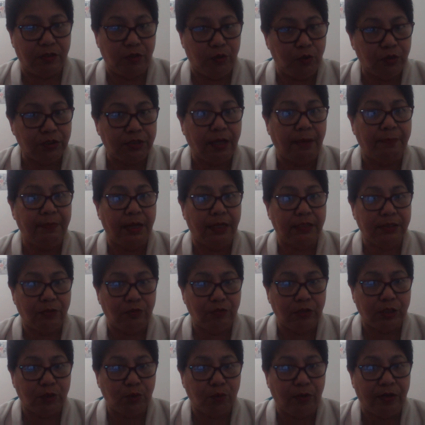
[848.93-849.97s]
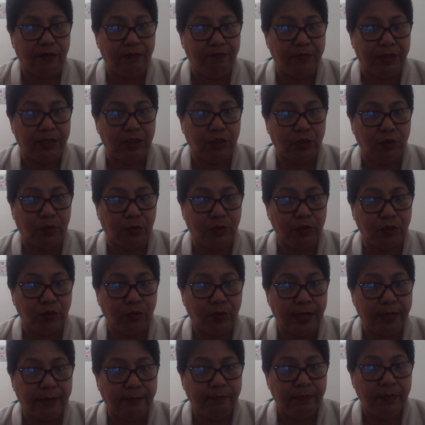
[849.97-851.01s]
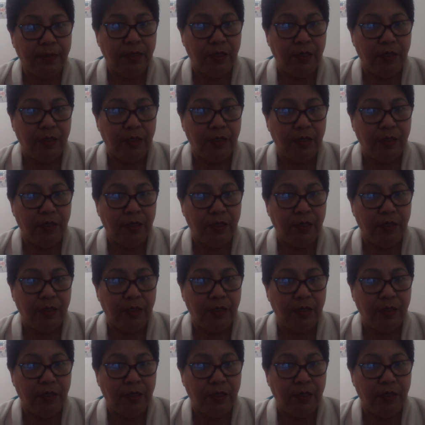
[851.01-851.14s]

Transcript: You sum out in the 12 months contract,